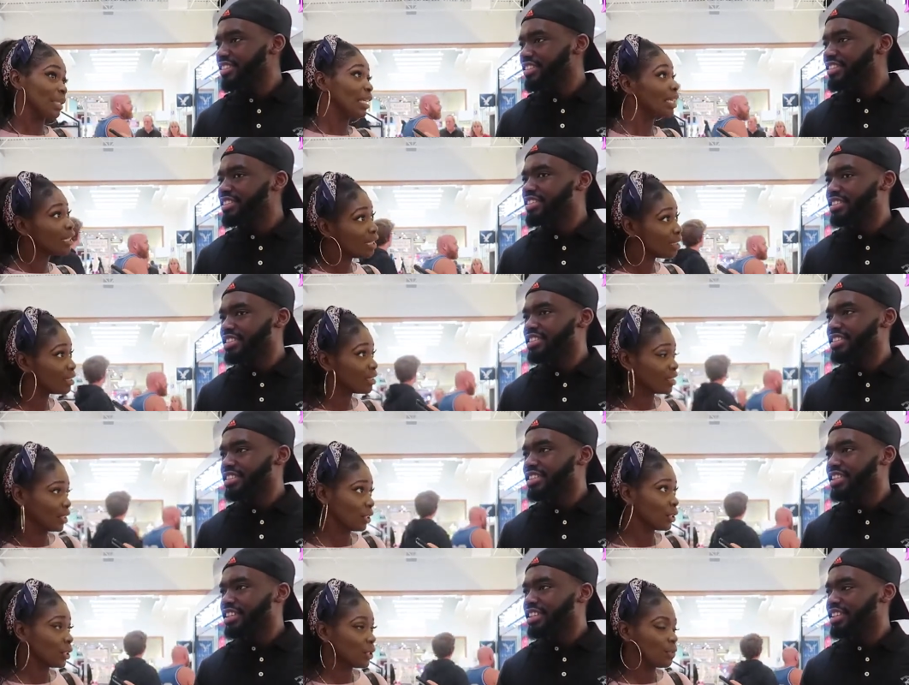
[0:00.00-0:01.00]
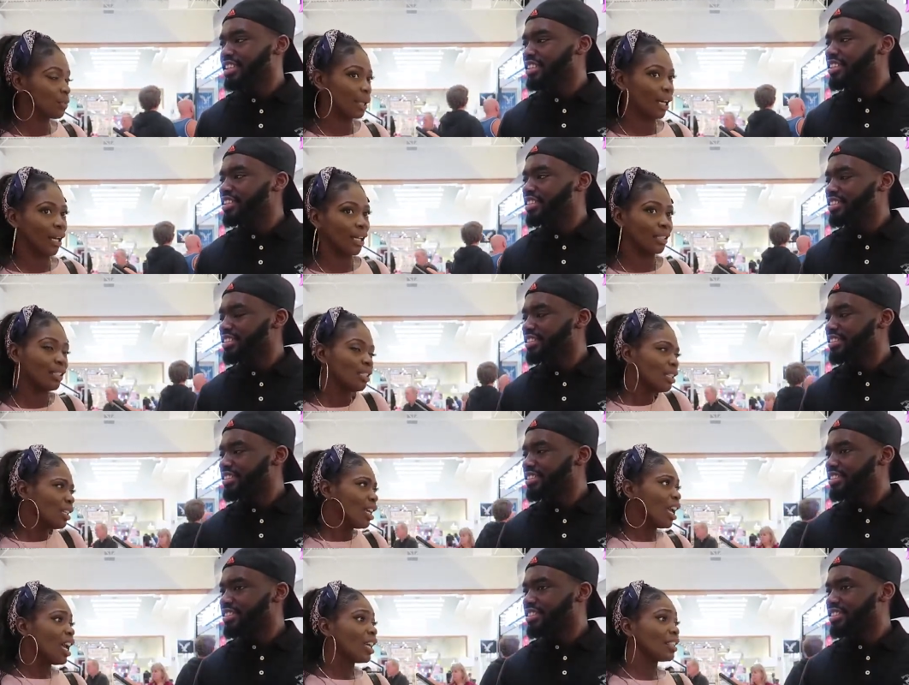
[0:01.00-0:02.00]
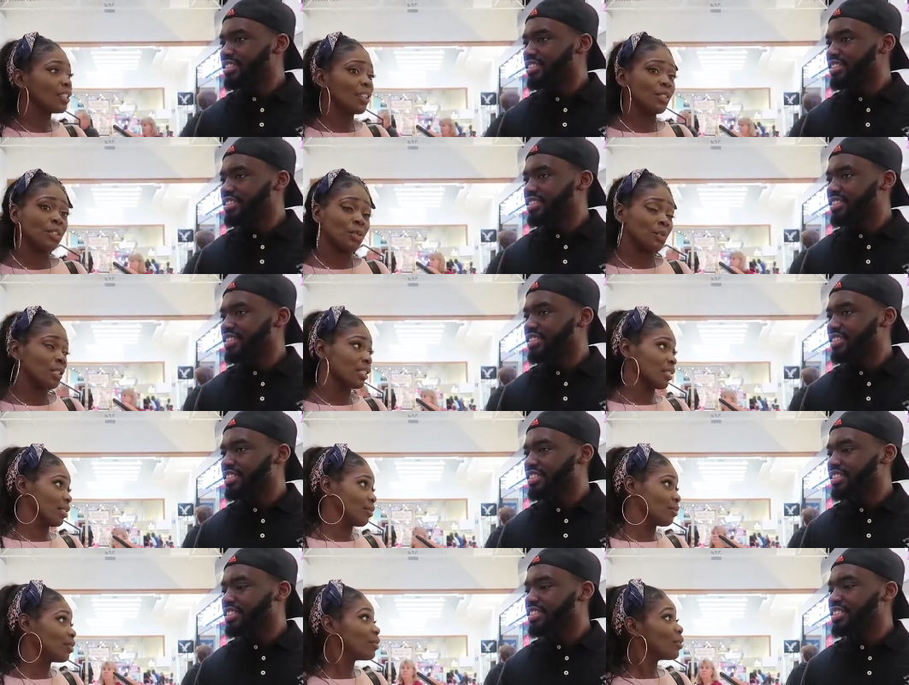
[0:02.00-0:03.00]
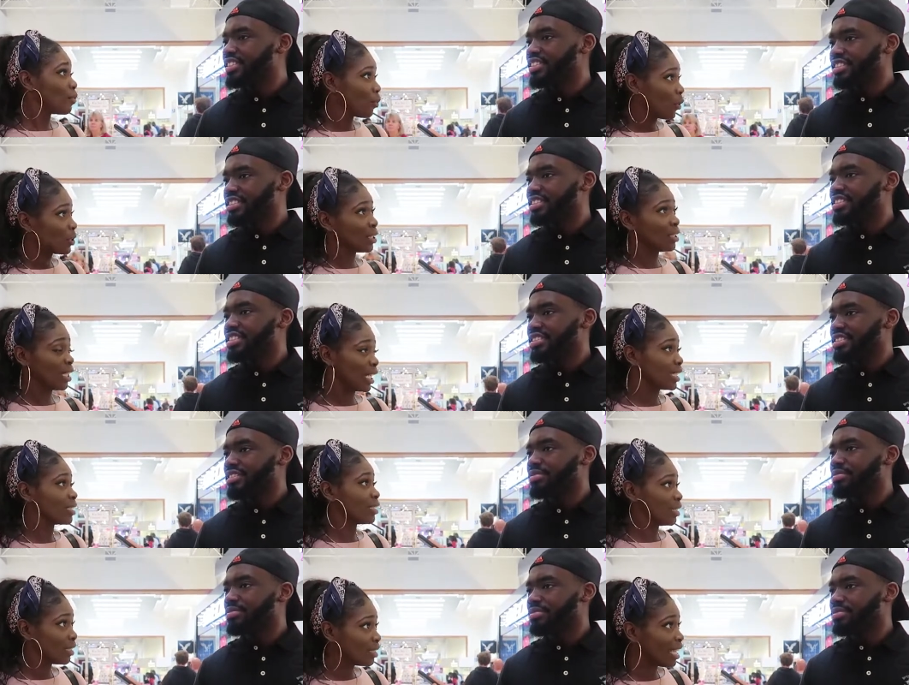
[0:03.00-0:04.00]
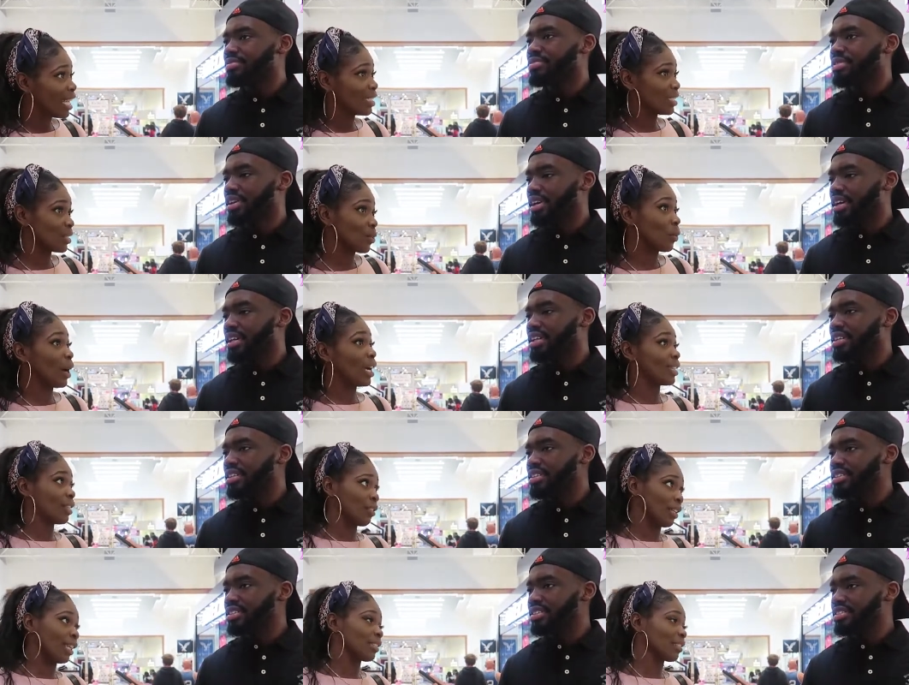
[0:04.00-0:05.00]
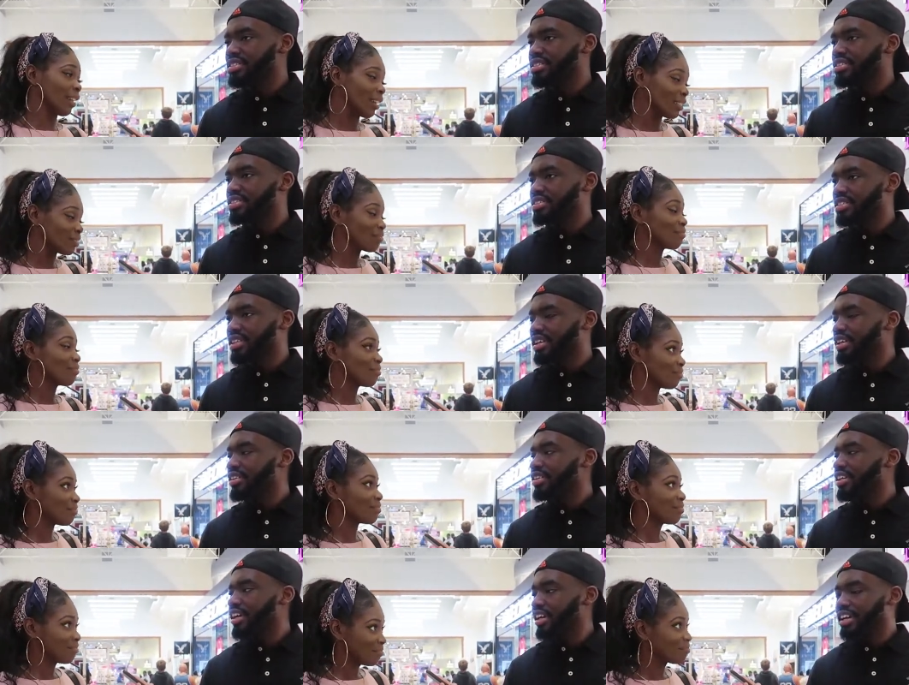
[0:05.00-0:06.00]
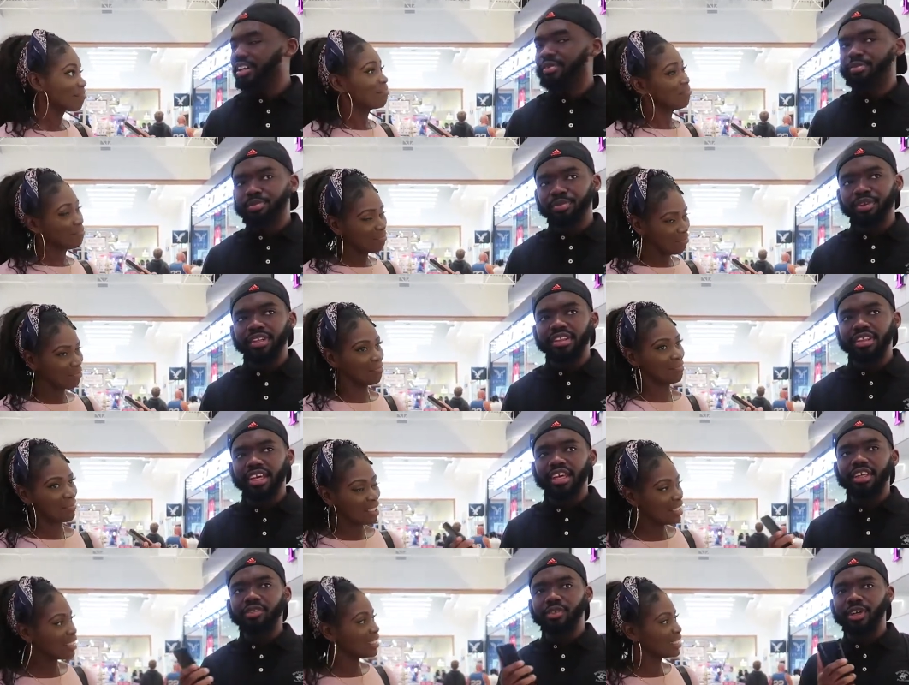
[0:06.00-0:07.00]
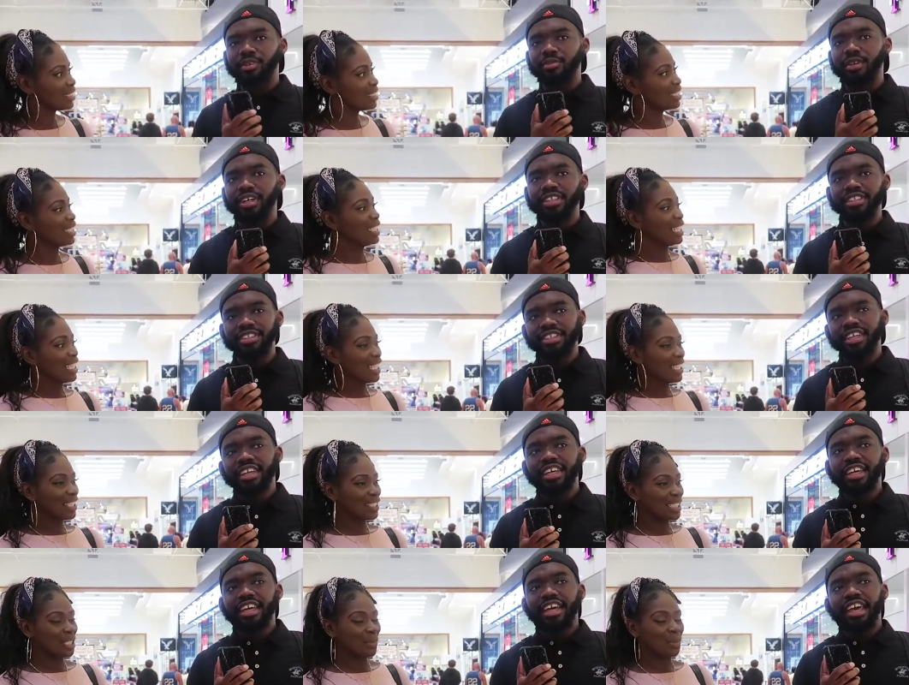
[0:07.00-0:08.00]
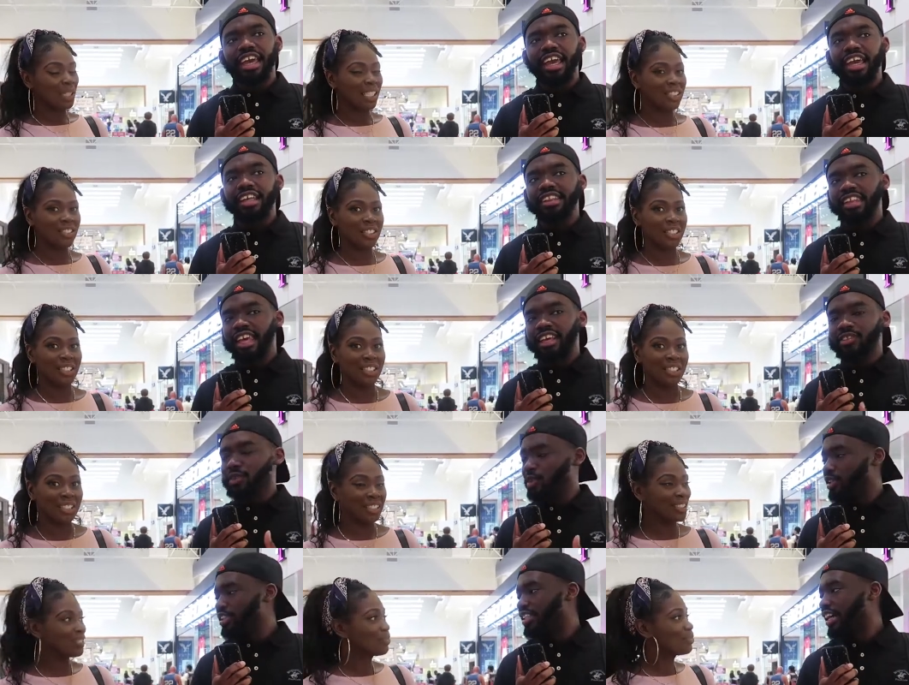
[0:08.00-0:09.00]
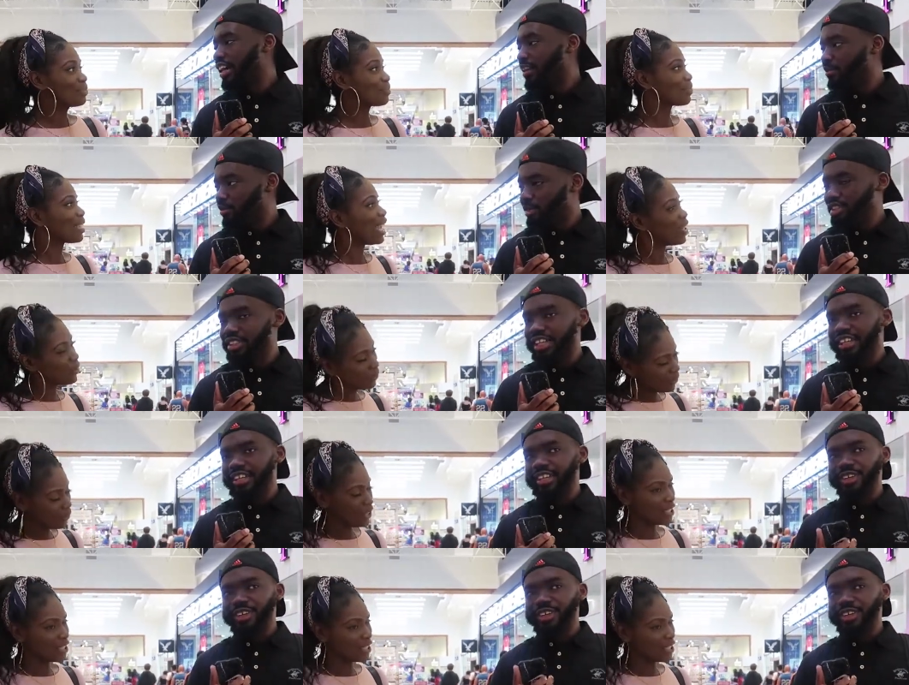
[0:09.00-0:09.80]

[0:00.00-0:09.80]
Speaker 1: me, you know. But there's a reason, more than likely, as right. to why they're like that.
Speaker 2: Okay. Well, thank yeah. you very much. It's a pleasure. And thanks for your time. Appreciate